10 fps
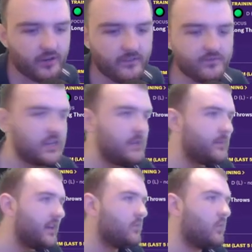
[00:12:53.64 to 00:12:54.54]
a
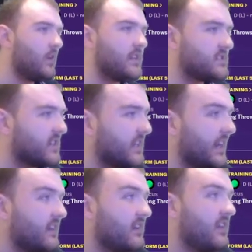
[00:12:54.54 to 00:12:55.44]
freebie once
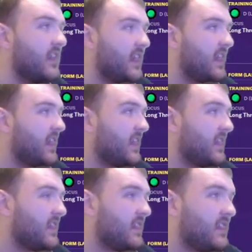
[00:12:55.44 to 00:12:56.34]
again.
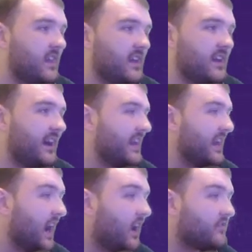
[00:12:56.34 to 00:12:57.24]
And then
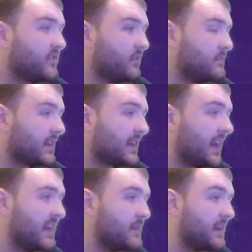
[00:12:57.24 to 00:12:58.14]
after him
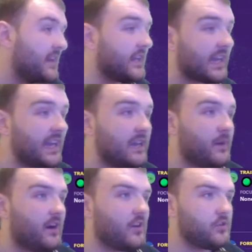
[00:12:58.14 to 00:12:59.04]
came in the
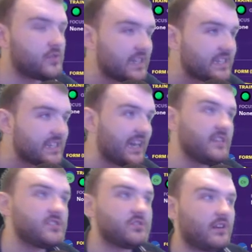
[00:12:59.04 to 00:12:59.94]
keeper who did get
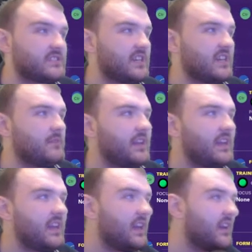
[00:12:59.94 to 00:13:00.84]
into our team of the
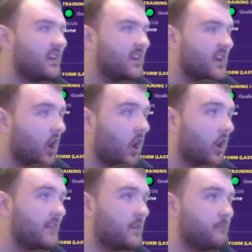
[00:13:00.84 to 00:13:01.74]
year,
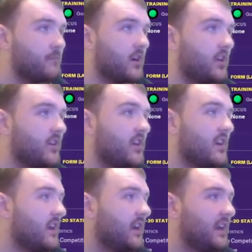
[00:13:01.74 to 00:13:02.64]
Oliver Byrne.
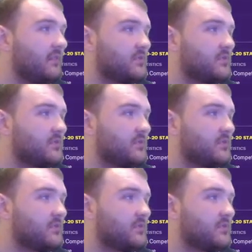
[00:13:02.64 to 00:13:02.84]
He was